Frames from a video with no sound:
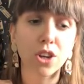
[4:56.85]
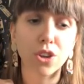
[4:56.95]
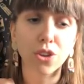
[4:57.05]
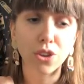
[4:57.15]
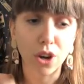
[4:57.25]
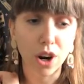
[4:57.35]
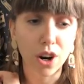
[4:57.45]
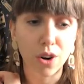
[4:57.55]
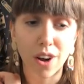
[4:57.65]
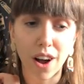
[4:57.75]

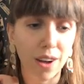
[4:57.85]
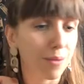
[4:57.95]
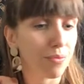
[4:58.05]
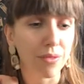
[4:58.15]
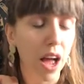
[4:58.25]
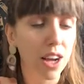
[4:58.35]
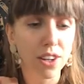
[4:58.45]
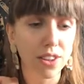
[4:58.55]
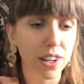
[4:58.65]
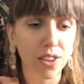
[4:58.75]
So I
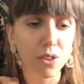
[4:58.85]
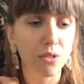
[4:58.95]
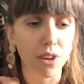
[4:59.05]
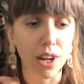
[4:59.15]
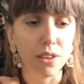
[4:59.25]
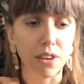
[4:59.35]
just think it's a really,